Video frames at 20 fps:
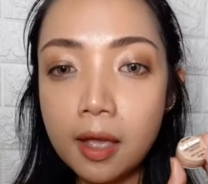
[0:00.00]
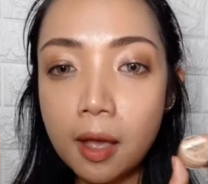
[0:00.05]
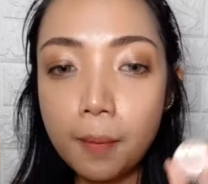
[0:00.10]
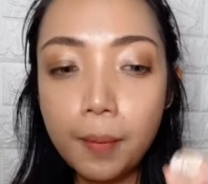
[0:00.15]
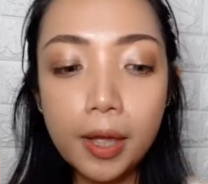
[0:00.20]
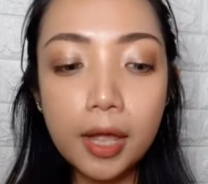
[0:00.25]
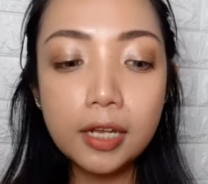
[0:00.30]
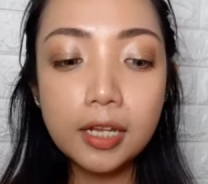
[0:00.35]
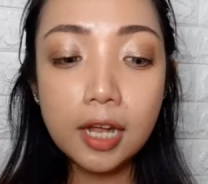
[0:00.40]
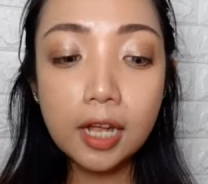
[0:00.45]

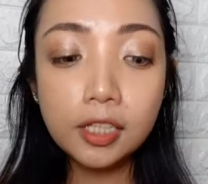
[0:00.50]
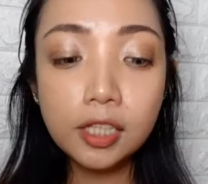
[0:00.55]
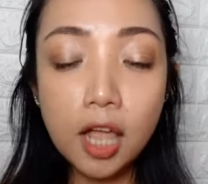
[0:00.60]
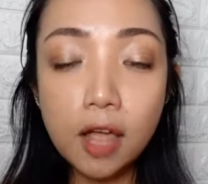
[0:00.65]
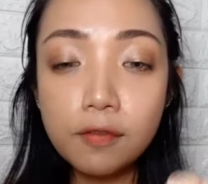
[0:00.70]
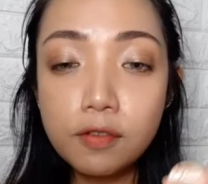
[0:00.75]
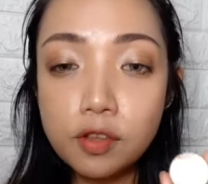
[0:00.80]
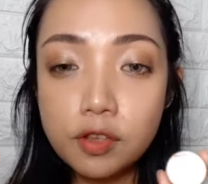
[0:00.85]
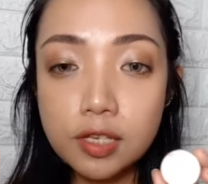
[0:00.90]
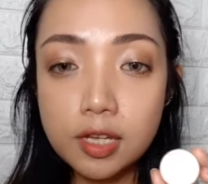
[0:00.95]
but I
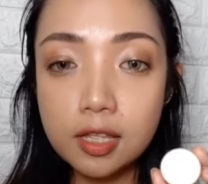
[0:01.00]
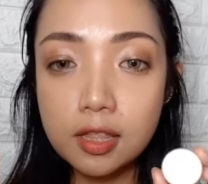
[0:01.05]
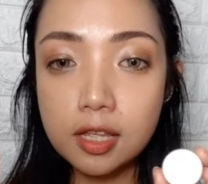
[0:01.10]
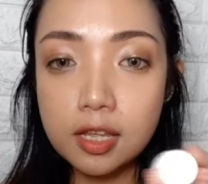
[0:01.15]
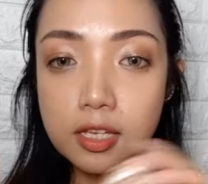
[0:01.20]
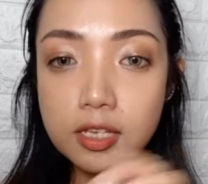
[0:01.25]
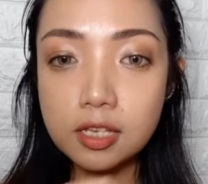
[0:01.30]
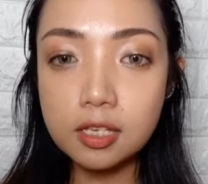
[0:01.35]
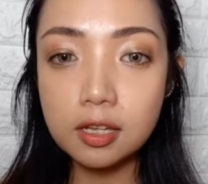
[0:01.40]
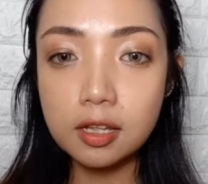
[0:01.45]
love using
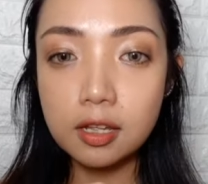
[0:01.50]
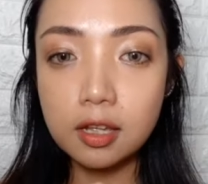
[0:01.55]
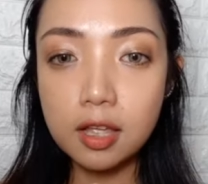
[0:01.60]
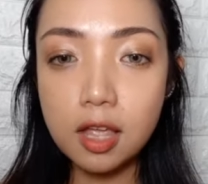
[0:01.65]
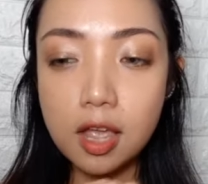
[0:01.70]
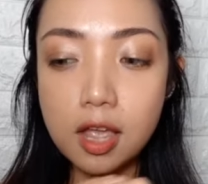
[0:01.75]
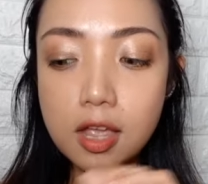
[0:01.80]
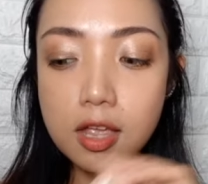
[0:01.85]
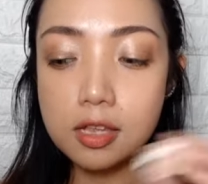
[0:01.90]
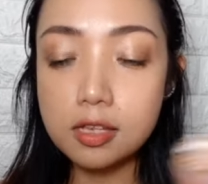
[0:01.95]
this
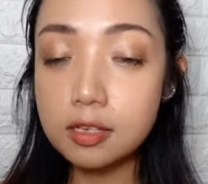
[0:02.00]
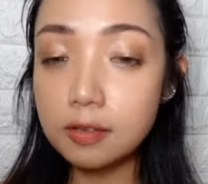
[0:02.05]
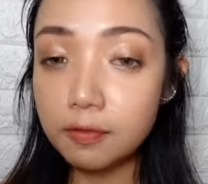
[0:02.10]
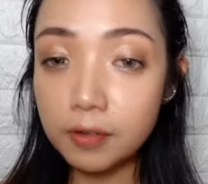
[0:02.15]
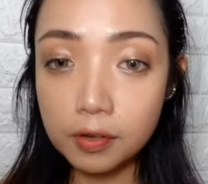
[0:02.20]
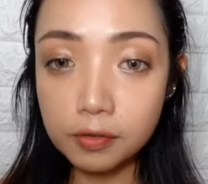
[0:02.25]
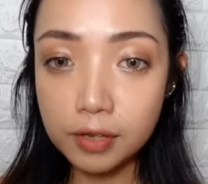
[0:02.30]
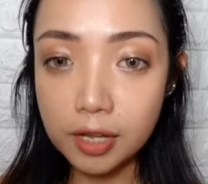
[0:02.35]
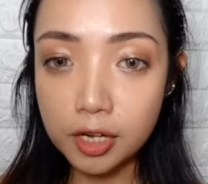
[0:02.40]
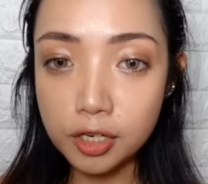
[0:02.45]
as
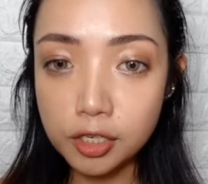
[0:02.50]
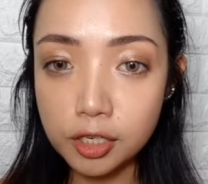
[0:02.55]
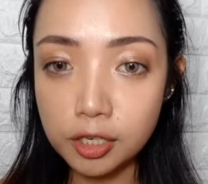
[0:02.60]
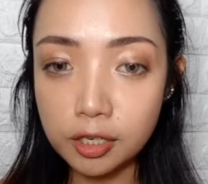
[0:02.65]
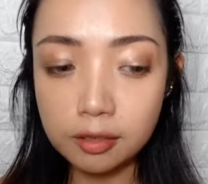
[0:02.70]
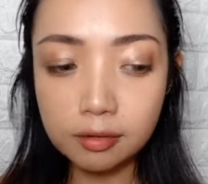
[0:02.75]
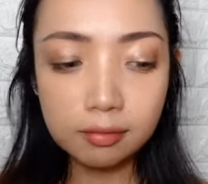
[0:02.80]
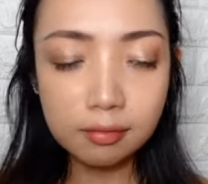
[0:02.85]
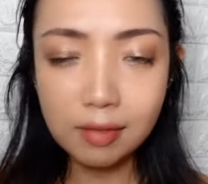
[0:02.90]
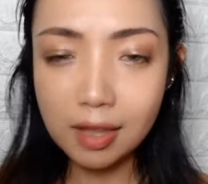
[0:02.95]

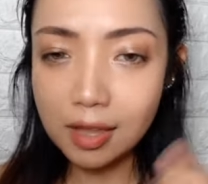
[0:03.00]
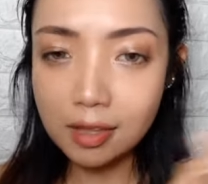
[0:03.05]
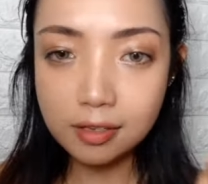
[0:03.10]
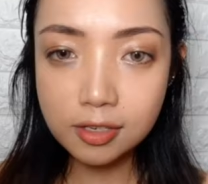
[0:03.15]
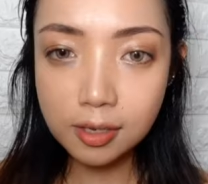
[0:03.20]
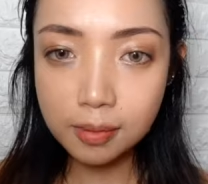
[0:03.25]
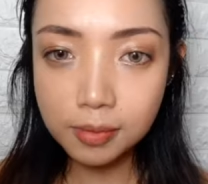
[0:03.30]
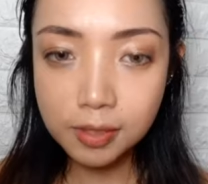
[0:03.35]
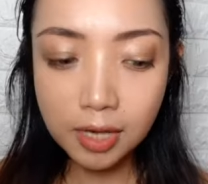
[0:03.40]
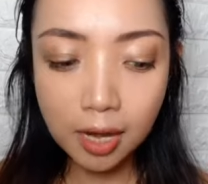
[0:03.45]
foundation and
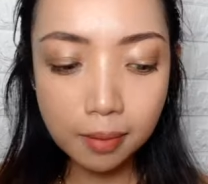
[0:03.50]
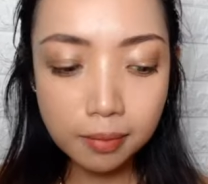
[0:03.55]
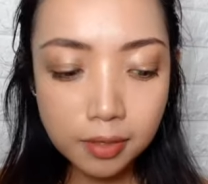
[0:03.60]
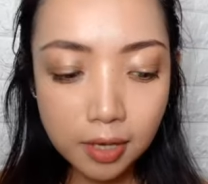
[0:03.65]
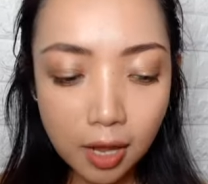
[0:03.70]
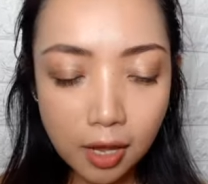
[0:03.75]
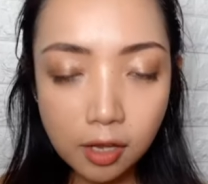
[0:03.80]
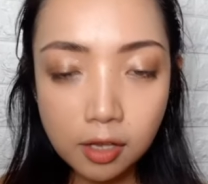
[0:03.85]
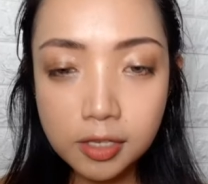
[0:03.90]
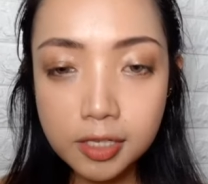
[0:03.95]
sometimes
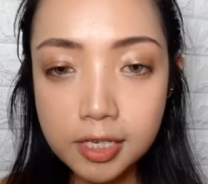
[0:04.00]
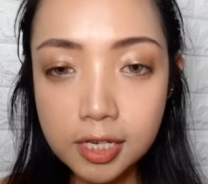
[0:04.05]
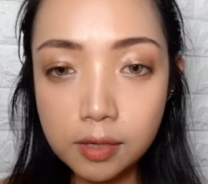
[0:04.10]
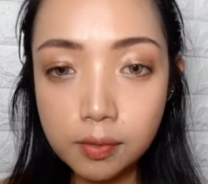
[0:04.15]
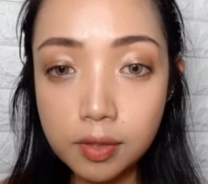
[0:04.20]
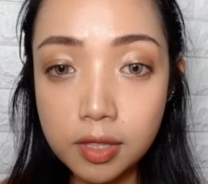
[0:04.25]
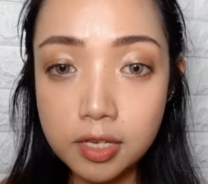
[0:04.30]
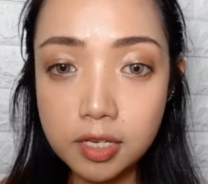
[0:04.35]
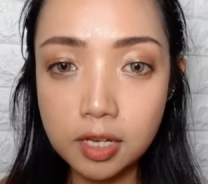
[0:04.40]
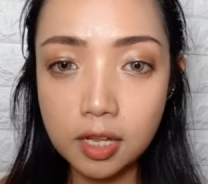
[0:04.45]
I conceal
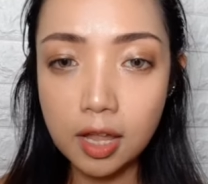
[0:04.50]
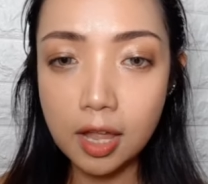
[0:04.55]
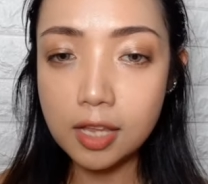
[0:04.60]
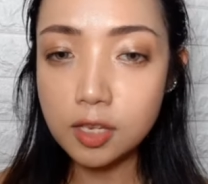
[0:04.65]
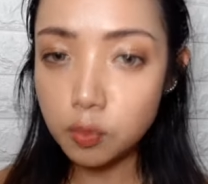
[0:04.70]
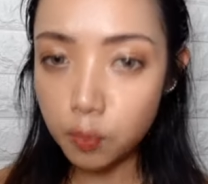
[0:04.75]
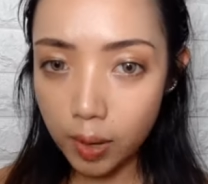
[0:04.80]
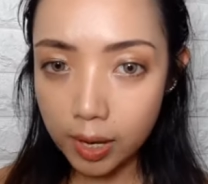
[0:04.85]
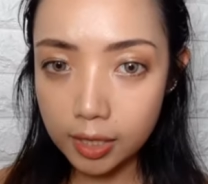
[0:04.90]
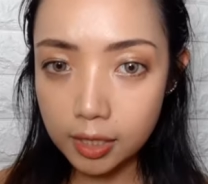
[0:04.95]
with this
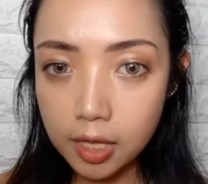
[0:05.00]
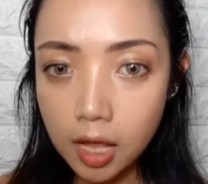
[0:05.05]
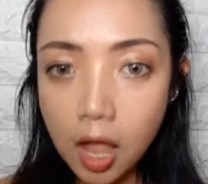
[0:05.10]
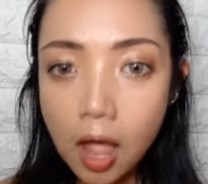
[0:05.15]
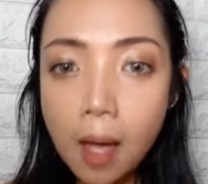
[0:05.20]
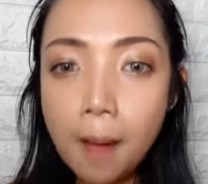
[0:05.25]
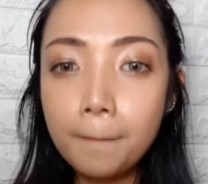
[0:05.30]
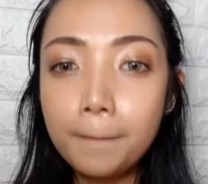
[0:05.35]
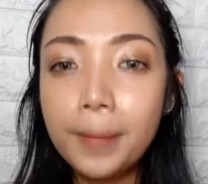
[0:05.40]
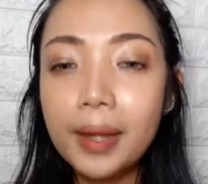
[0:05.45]
as well
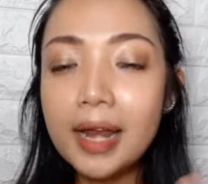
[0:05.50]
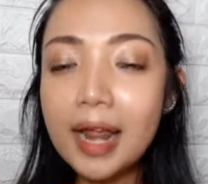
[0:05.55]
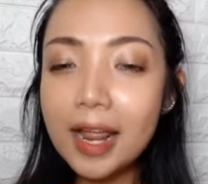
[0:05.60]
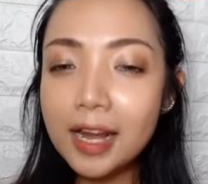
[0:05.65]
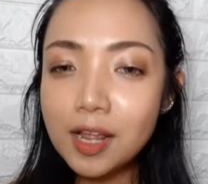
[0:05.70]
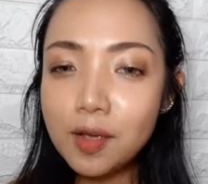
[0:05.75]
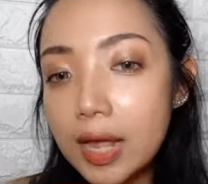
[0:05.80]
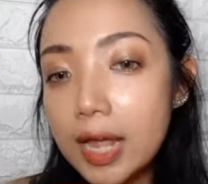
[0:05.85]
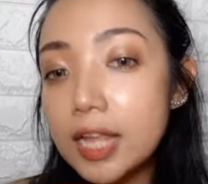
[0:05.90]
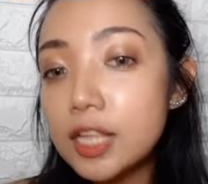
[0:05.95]
but
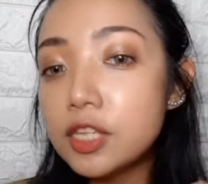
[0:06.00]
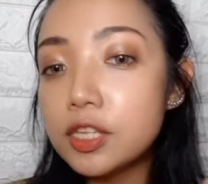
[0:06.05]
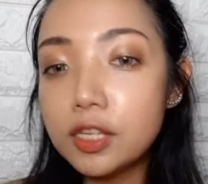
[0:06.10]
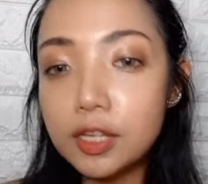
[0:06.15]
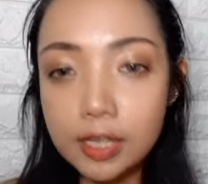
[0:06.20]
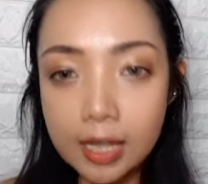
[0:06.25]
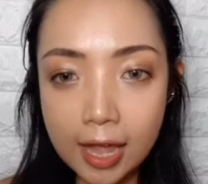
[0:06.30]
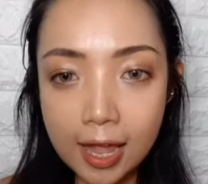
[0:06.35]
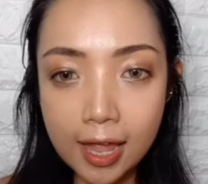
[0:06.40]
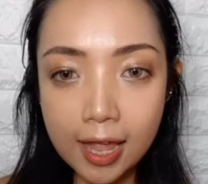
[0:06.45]
anyway
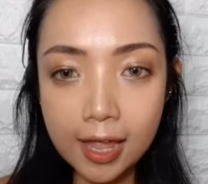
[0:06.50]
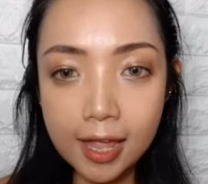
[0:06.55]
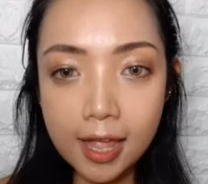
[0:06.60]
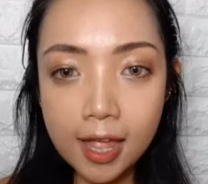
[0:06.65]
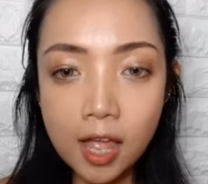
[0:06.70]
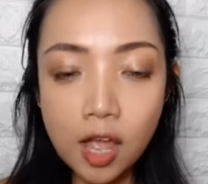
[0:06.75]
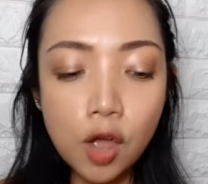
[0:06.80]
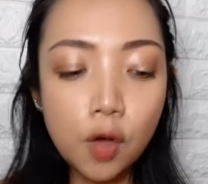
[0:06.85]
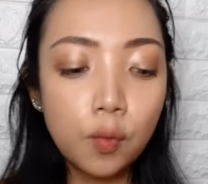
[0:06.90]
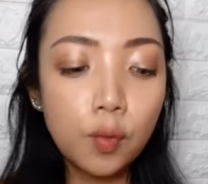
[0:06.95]
today
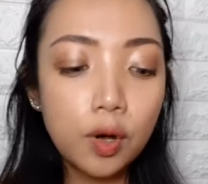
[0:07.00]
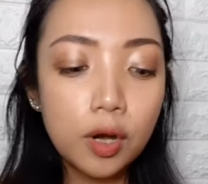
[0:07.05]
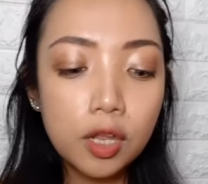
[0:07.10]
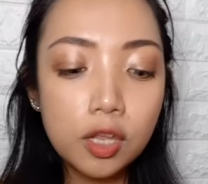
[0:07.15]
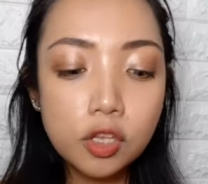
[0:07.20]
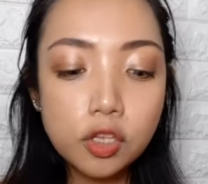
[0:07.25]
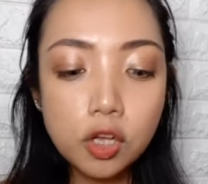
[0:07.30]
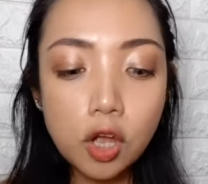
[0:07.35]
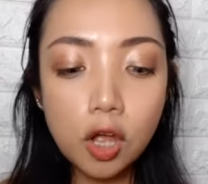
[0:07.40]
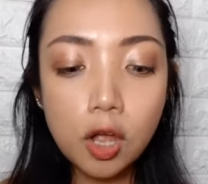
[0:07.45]
we're
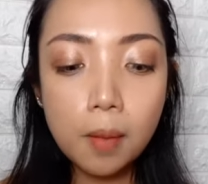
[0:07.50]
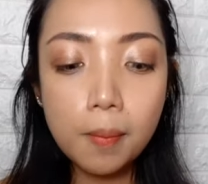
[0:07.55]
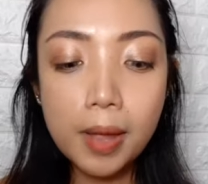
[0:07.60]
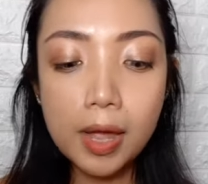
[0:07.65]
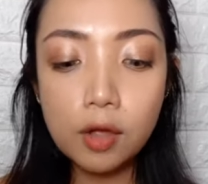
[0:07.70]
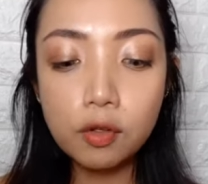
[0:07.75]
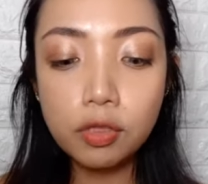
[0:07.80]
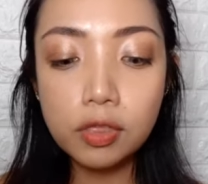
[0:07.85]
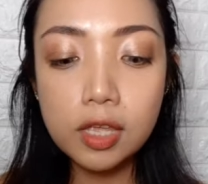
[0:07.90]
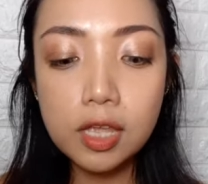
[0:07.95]
gonna talk
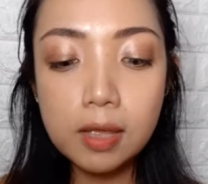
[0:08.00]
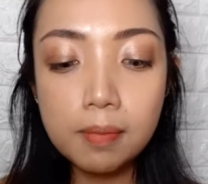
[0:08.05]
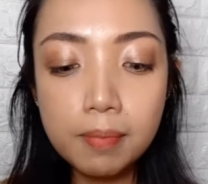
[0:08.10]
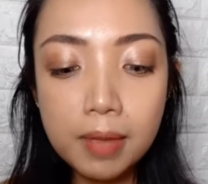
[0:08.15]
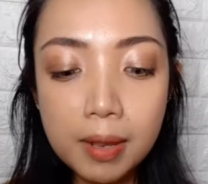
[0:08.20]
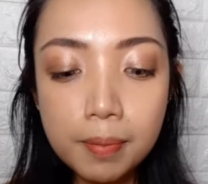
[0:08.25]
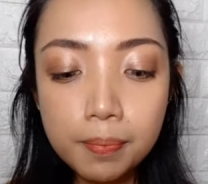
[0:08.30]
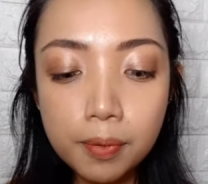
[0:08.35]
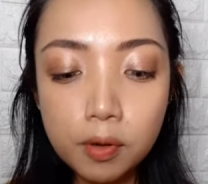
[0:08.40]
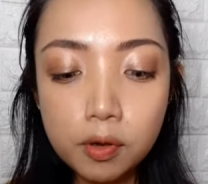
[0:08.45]
about the
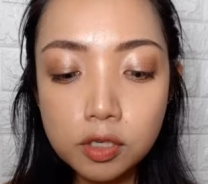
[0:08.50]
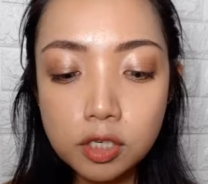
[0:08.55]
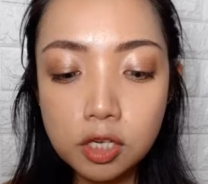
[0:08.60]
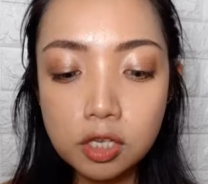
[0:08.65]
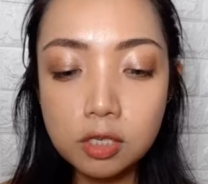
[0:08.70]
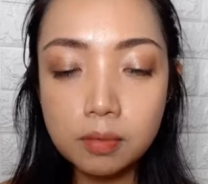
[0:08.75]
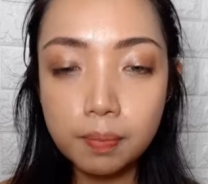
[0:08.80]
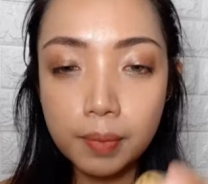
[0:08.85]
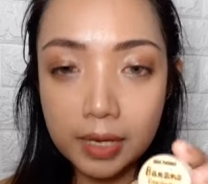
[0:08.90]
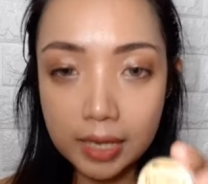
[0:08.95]
Mint
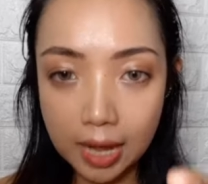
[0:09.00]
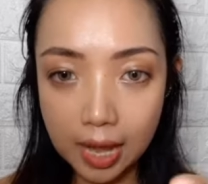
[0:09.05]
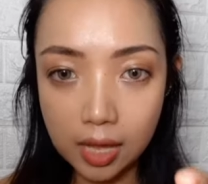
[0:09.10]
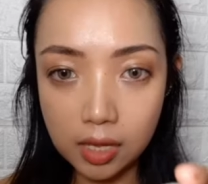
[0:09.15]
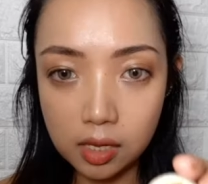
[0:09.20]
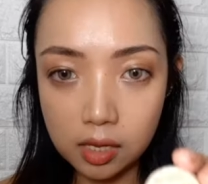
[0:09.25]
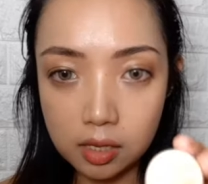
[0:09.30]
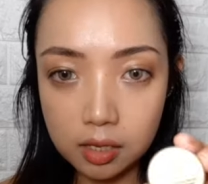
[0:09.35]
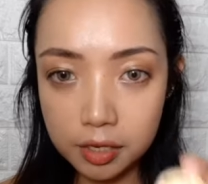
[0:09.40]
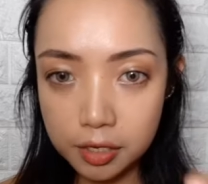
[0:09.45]
Potions Banana